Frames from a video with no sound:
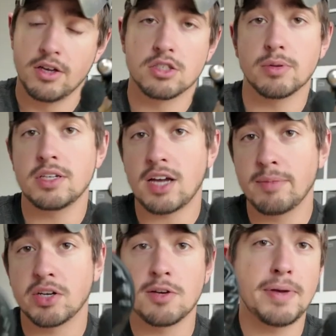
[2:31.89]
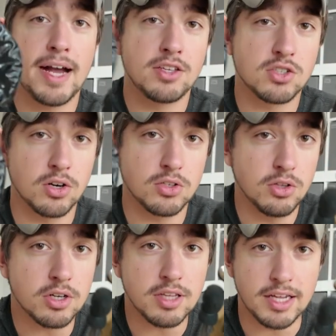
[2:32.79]
So anytime your ear pads start to
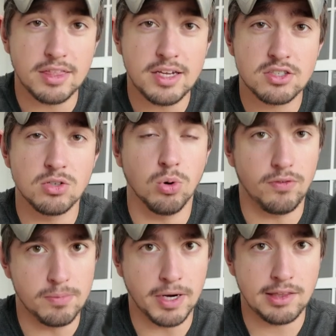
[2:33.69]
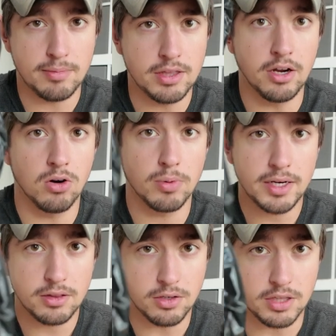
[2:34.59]
look like this, or if you bought them and they
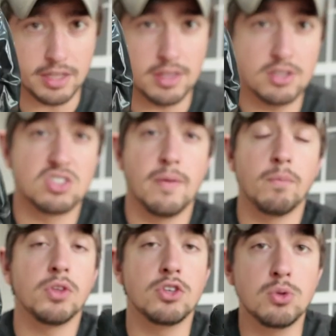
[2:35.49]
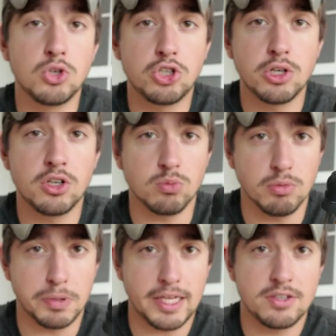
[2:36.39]
already look like this, you should
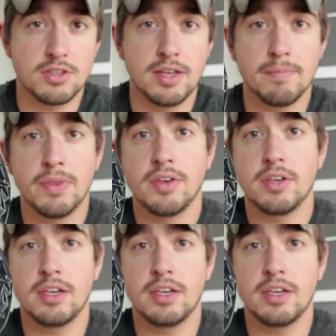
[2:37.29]
replace them.